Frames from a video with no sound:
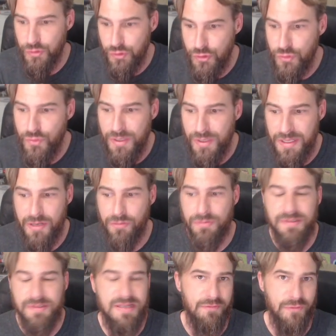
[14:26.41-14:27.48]
2
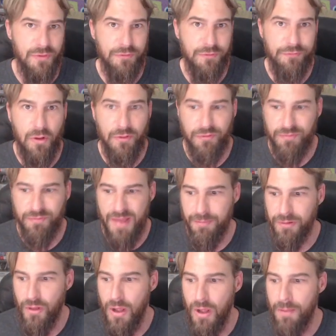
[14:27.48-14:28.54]
years after the fall of
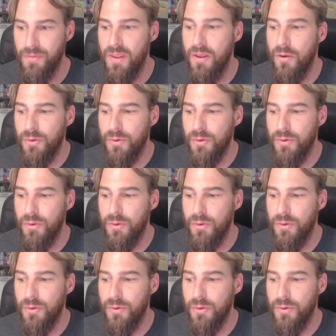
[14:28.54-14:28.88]
Babylon,